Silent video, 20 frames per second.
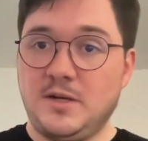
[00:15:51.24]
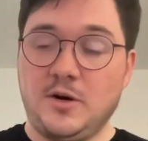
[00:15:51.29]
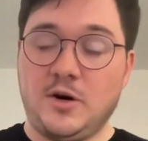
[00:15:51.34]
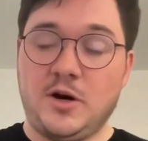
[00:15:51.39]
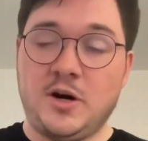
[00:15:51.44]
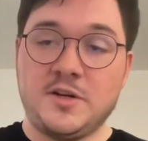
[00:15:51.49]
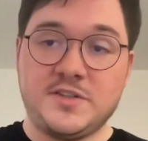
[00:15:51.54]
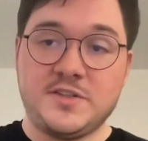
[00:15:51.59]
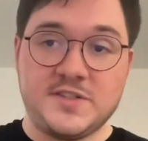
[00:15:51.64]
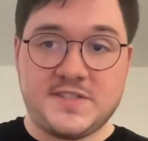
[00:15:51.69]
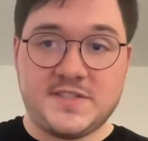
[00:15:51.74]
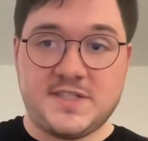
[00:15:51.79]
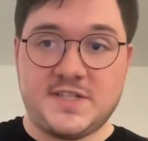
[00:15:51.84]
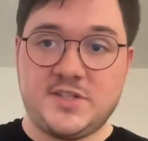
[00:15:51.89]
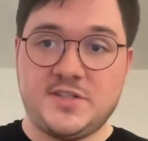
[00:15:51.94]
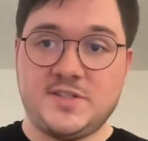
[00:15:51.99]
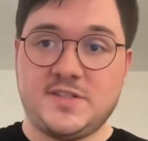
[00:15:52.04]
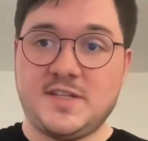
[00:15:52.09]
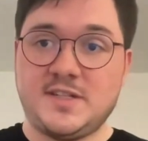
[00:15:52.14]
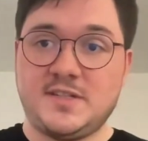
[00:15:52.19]
other
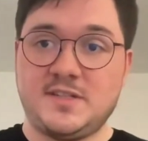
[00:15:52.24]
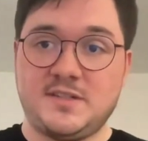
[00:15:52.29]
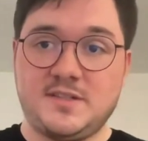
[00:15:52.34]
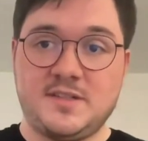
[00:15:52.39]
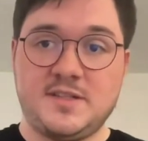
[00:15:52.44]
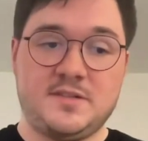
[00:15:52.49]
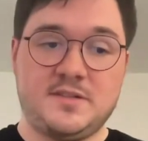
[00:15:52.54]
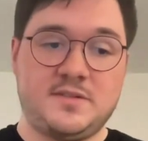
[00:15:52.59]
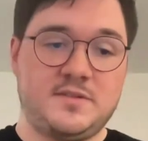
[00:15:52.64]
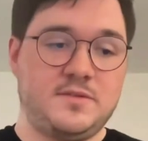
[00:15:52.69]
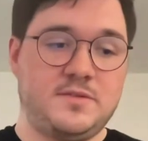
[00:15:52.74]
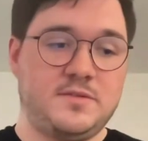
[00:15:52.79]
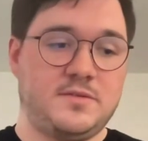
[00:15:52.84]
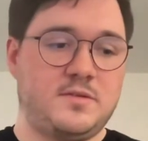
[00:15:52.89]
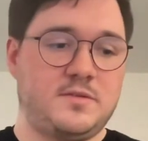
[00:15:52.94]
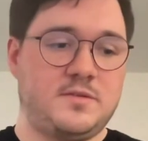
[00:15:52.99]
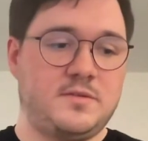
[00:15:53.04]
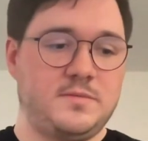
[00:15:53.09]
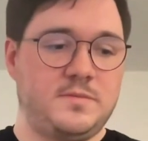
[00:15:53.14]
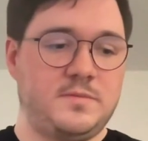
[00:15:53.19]
sessions that
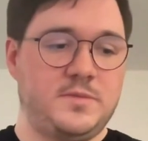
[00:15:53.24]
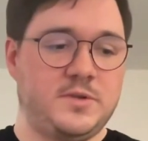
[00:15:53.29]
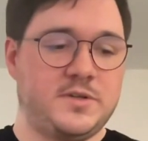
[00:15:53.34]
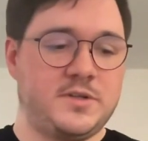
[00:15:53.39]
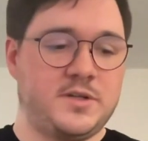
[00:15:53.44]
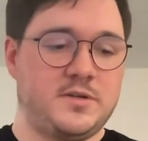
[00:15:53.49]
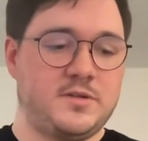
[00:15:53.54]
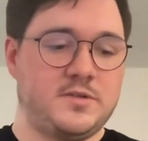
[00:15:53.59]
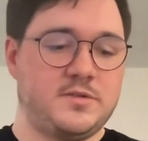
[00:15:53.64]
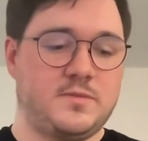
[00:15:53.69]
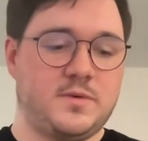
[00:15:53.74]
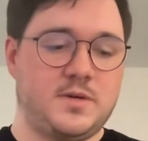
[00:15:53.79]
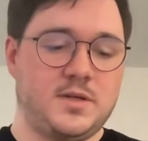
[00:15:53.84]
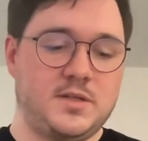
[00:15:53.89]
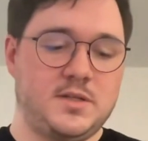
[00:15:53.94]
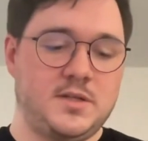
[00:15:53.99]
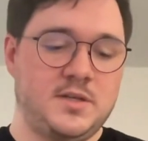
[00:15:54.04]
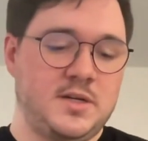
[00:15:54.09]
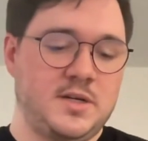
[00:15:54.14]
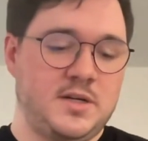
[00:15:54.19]
your current
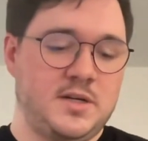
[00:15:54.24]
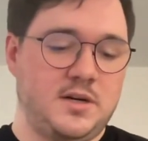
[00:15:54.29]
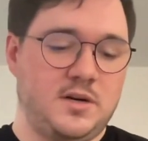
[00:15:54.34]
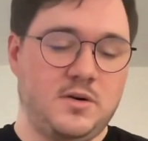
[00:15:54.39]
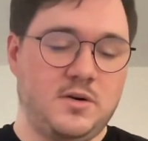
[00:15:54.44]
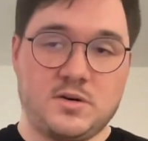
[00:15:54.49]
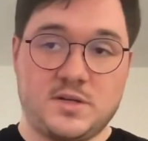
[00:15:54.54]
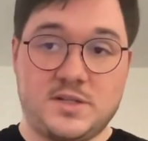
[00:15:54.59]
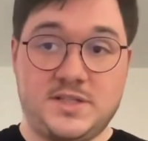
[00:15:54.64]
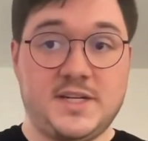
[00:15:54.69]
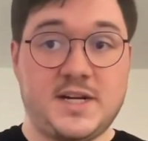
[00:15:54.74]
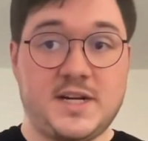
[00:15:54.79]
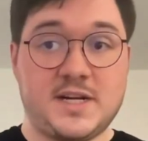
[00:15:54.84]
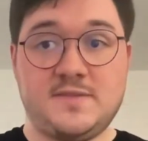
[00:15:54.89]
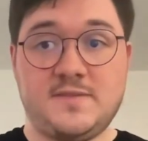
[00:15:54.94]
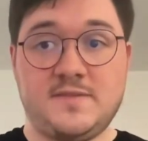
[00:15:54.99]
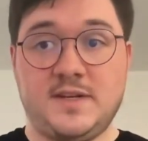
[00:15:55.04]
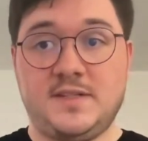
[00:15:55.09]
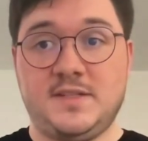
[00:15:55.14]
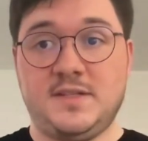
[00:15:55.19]
one, or
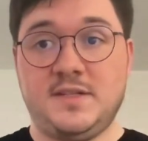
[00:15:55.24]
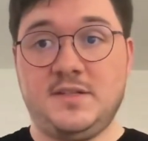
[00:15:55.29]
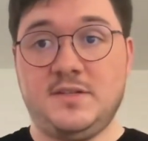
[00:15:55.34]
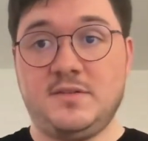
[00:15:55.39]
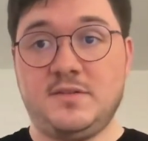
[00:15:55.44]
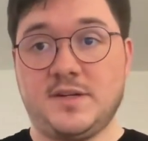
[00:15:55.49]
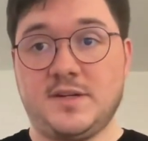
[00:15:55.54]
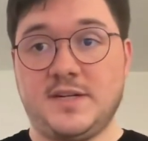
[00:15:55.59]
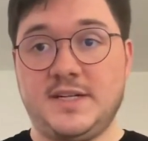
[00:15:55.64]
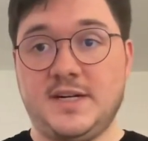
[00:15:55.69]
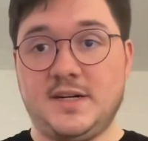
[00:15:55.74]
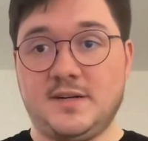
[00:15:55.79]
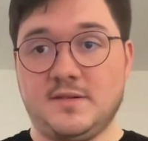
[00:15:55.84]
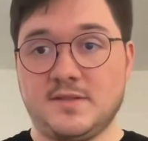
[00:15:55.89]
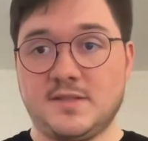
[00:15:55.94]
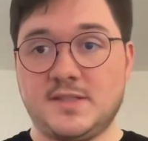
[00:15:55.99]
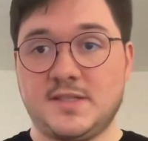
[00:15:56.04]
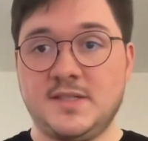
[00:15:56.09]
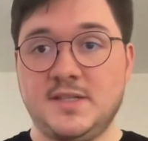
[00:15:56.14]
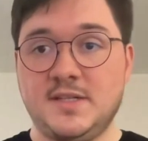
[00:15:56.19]
deactivating your
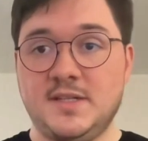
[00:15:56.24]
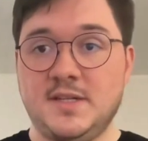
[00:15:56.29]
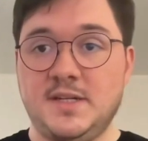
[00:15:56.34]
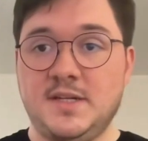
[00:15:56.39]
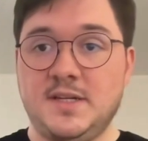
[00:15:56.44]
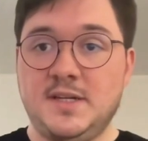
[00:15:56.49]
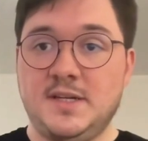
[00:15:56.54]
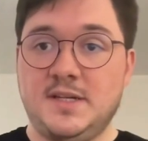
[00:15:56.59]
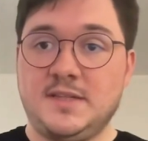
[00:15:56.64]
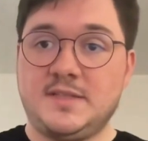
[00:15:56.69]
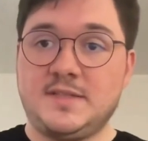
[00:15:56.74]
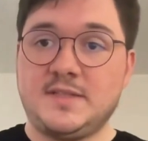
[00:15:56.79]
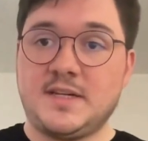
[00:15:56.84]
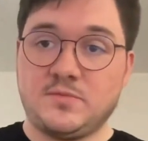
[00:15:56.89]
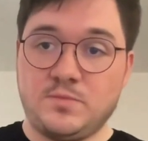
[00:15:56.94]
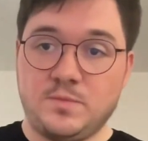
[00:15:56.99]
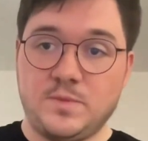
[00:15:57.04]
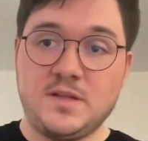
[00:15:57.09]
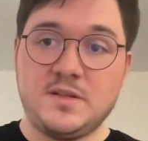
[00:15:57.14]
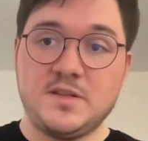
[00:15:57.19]
accounts
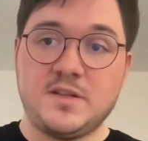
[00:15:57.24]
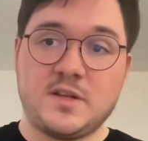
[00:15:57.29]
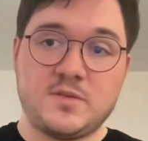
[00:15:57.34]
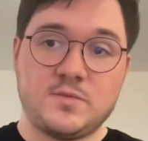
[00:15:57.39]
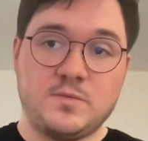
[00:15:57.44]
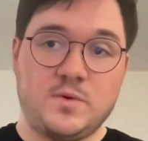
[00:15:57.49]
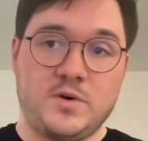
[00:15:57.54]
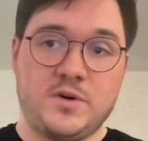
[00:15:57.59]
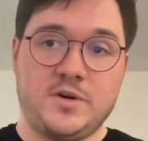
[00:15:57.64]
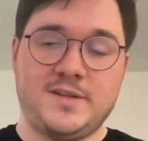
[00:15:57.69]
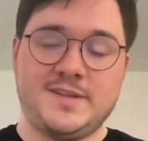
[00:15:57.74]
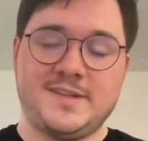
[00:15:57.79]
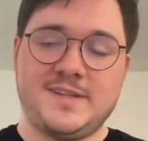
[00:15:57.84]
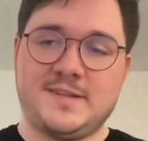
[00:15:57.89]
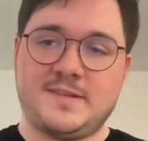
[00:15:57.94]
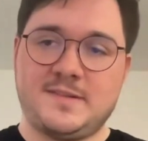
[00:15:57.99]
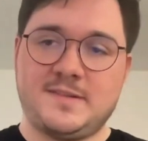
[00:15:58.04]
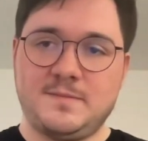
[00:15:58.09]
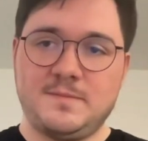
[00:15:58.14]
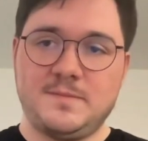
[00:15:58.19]
that will not work.
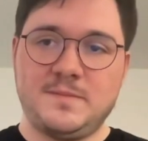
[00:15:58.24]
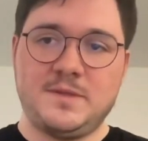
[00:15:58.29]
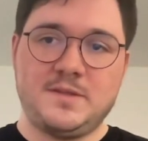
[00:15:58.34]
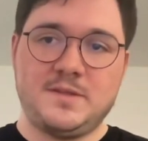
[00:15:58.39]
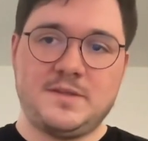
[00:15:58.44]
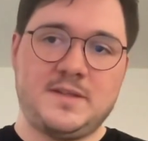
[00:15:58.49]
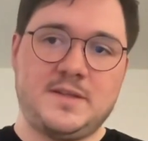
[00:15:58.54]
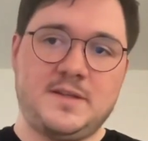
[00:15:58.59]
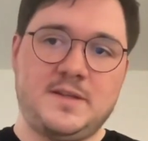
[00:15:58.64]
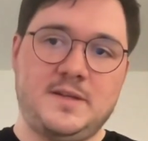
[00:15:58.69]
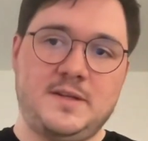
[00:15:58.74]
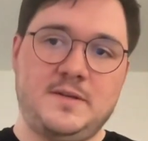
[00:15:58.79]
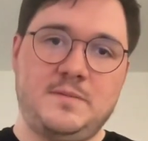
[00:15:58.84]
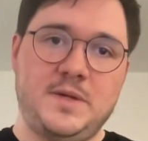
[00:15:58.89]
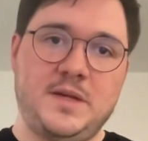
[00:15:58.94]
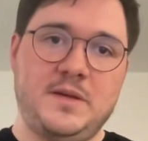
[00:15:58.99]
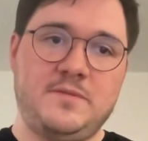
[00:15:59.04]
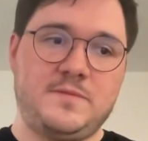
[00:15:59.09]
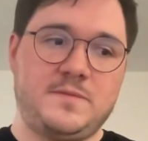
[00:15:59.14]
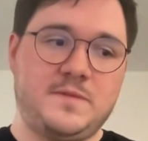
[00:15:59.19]
That
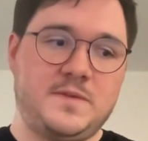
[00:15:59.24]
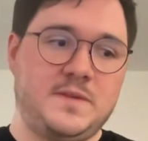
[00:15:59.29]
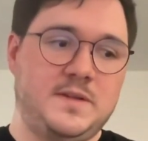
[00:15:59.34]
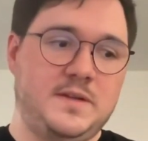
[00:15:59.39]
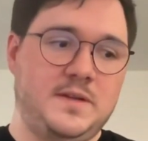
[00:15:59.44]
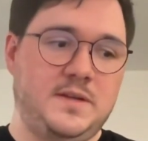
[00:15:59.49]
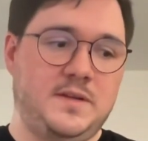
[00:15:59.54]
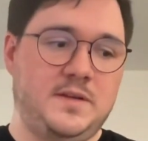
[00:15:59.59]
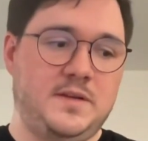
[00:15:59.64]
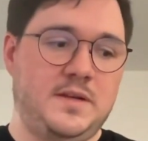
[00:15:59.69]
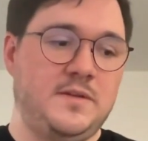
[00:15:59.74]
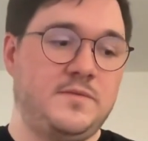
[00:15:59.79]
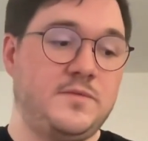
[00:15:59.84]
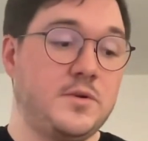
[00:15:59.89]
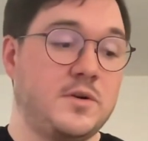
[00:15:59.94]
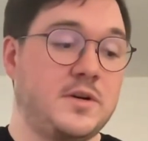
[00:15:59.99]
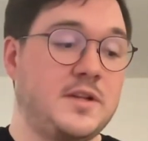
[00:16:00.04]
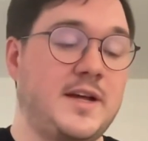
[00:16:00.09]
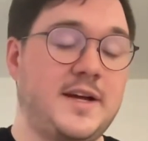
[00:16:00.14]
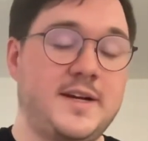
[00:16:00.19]
if
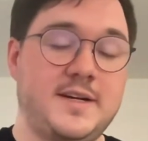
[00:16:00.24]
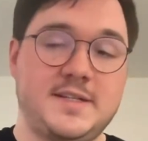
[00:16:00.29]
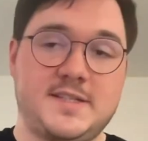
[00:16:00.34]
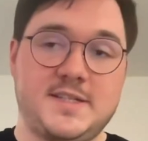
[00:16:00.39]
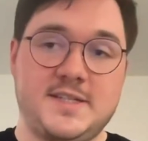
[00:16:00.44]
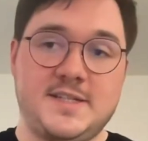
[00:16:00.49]
your client